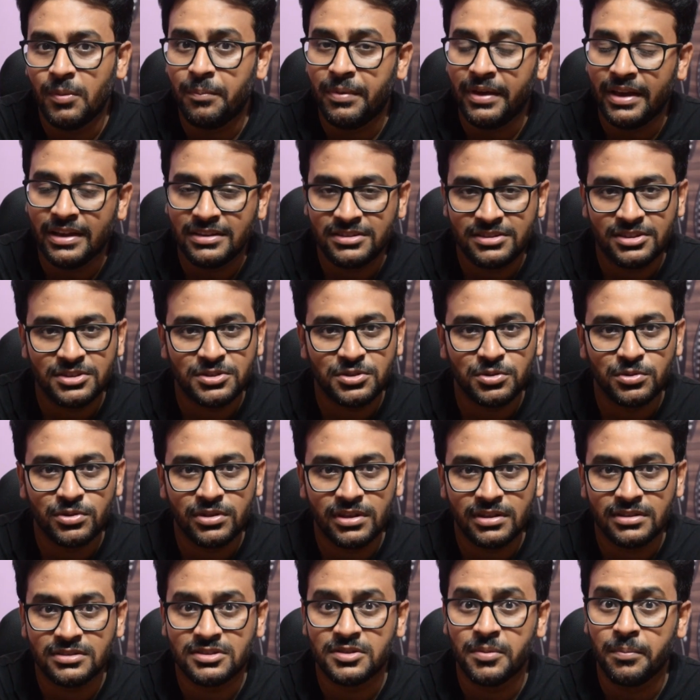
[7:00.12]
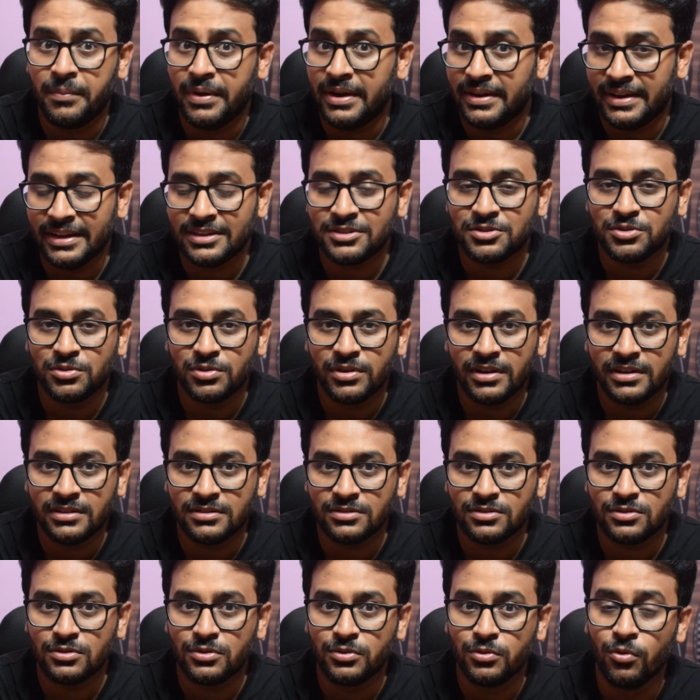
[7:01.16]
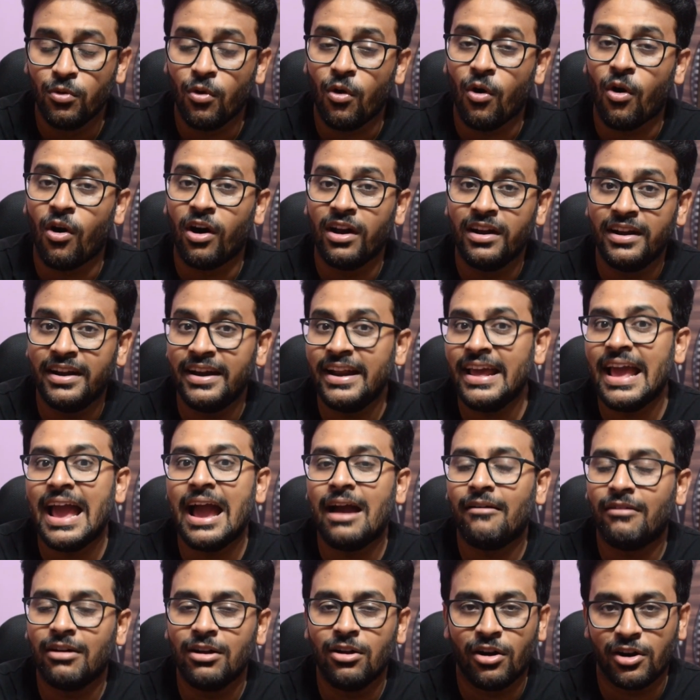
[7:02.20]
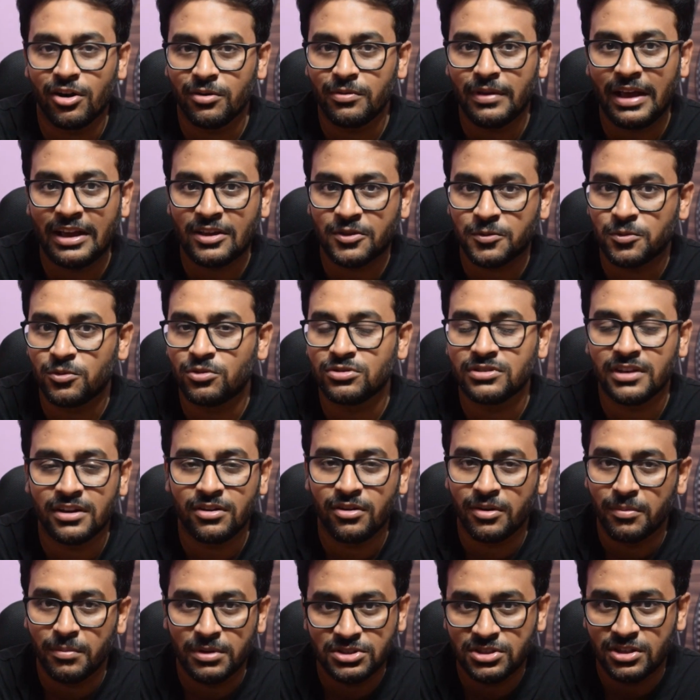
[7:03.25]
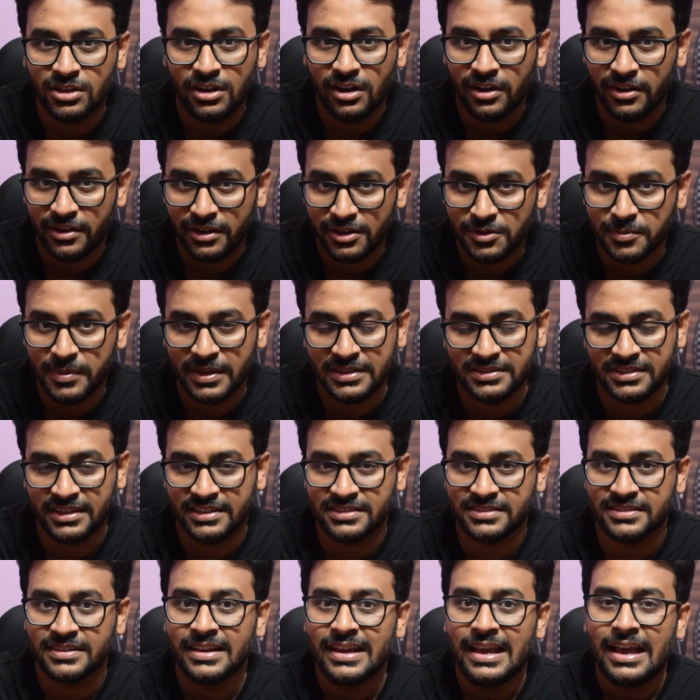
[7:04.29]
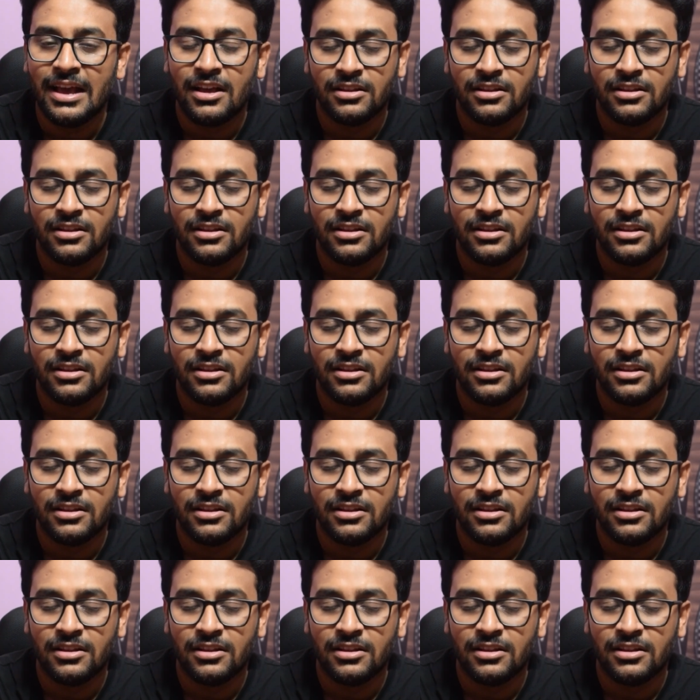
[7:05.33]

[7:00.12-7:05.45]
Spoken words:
be PhD students, BTech students who already have a lot of exposure on machine learning basics.